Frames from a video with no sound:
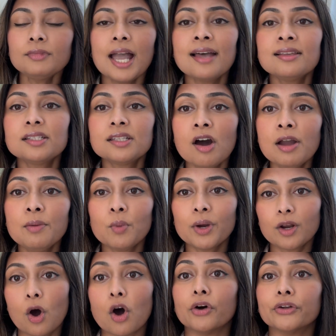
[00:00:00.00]
As time
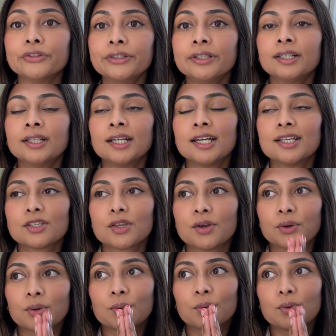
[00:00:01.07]
went on,
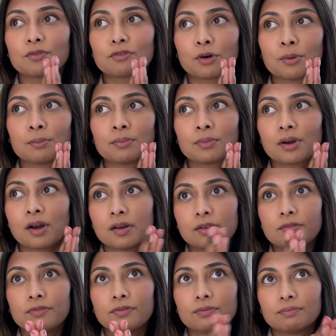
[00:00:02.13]
so from kind
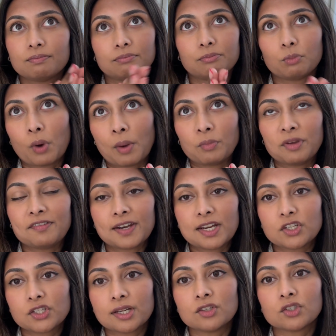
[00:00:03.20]
of when we
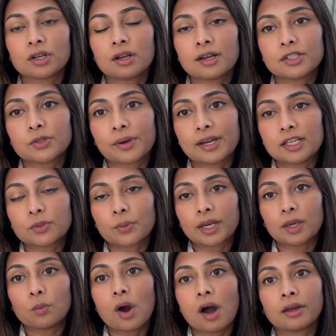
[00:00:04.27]
finished it in July
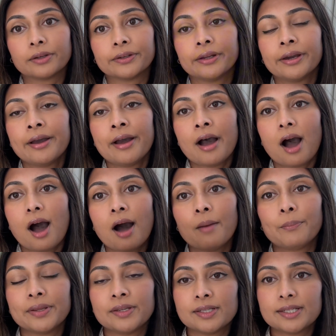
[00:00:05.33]
2021
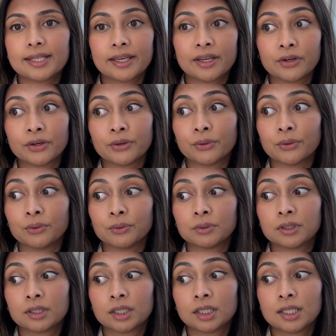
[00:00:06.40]
up
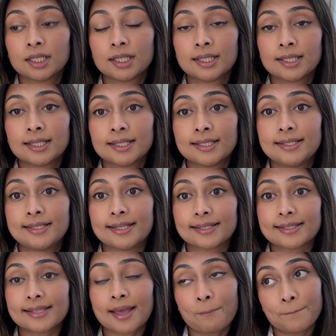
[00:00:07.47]
until
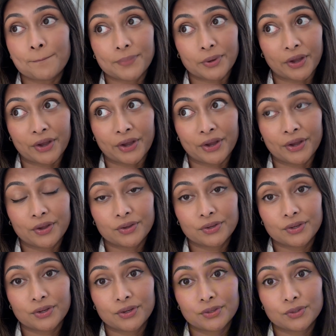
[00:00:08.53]
December
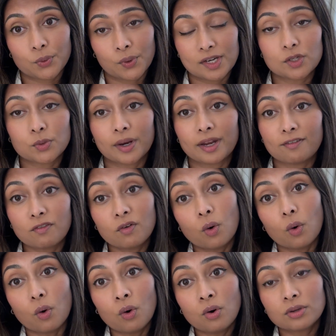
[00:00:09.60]

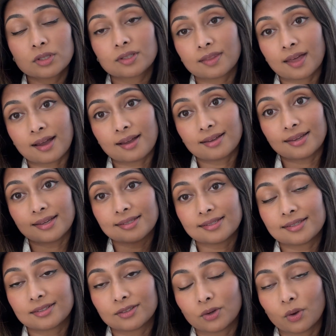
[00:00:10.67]
2024, so that
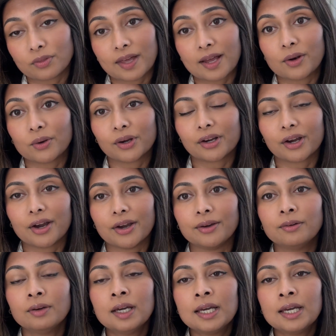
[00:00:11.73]
is not that long ago,